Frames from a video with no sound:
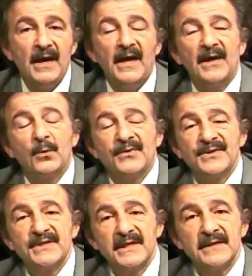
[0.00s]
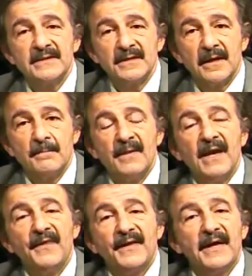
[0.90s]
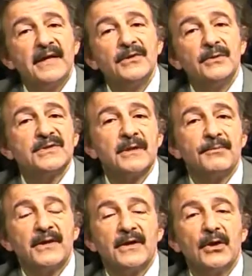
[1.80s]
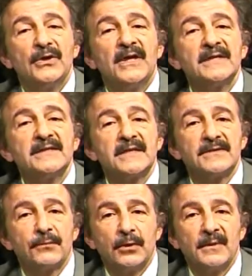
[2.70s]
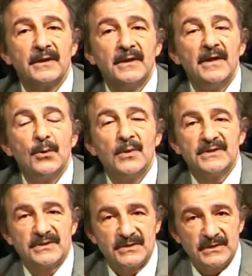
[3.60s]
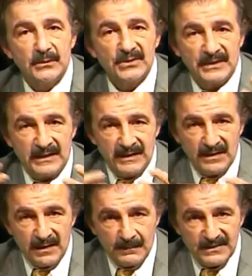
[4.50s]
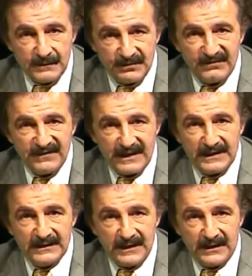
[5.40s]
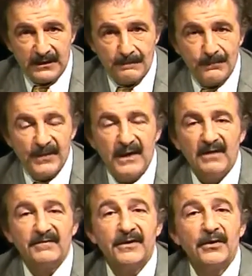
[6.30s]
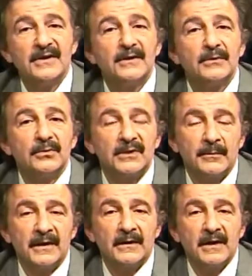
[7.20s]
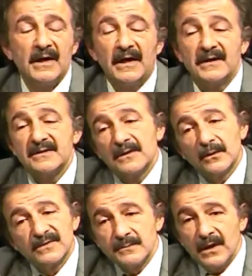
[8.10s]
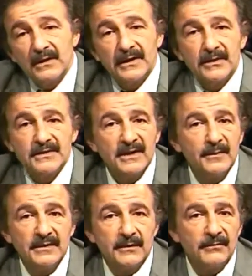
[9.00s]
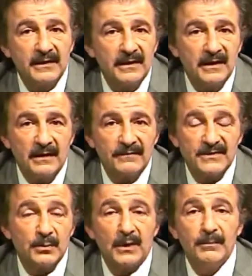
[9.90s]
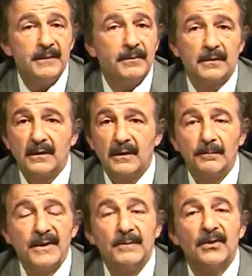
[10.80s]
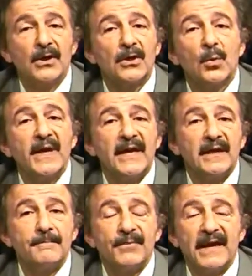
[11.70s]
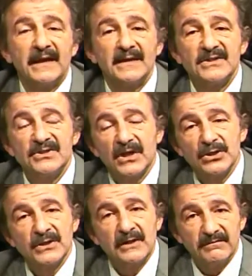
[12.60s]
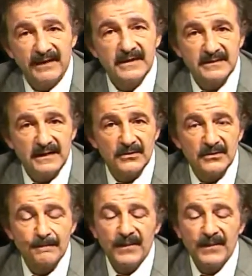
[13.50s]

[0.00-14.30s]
And when the skin is numb, then I can use something called Hunsted's formula, which is a solution that numbs up the fatty layer. Very dilute numbing. And so small areas can be done right in the office while people are awake. I can suction out fat cells.